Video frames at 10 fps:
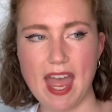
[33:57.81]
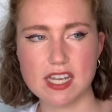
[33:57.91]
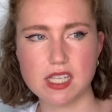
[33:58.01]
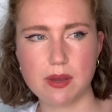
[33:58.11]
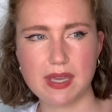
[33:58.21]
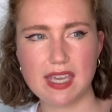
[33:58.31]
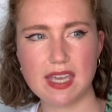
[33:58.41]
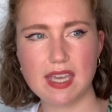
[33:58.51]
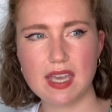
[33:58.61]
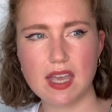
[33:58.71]
and so
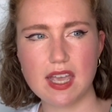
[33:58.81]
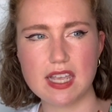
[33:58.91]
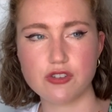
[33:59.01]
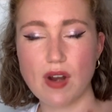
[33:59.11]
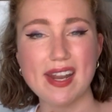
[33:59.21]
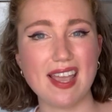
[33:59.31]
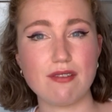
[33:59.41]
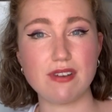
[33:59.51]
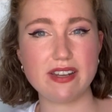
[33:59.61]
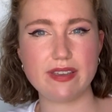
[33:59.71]
he is trying to
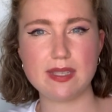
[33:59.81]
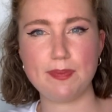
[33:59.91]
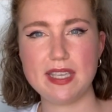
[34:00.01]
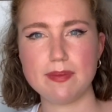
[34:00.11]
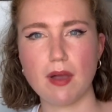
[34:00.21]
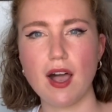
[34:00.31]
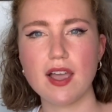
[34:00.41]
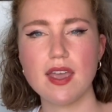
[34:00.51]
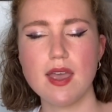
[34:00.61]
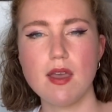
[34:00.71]
get rid of his beast
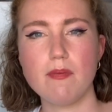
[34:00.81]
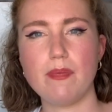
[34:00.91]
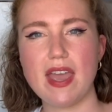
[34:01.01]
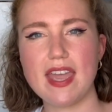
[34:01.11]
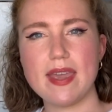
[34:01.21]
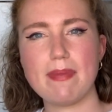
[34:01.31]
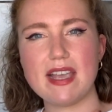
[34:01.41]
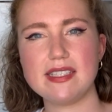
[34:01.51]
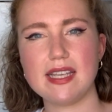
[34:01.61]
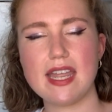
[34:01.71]
mark. But he
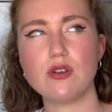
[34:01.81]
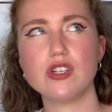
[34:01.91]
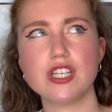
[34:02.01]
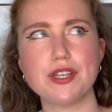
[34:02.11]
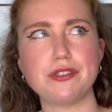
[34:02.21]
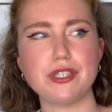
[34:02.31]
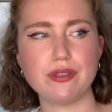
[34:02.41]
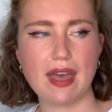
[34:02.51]
basically, in order to do